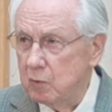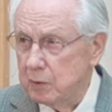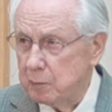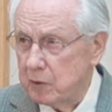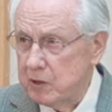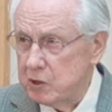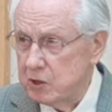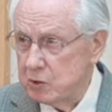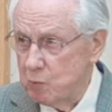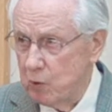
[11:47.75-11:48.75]
would preach
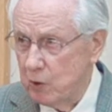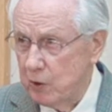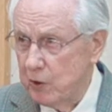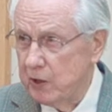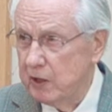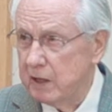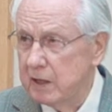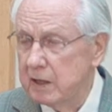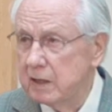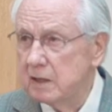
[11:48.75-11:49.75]
his word.
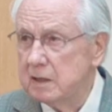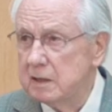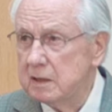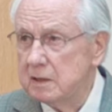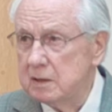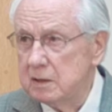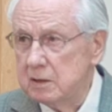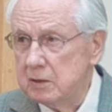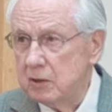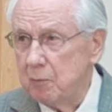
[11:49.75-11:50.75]

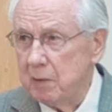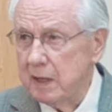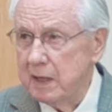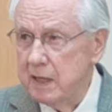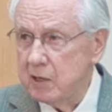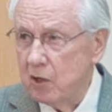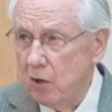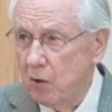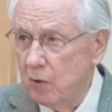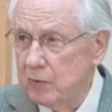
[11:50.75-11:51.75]
The men he
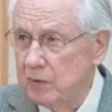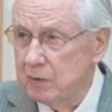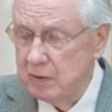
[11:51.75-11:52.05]
called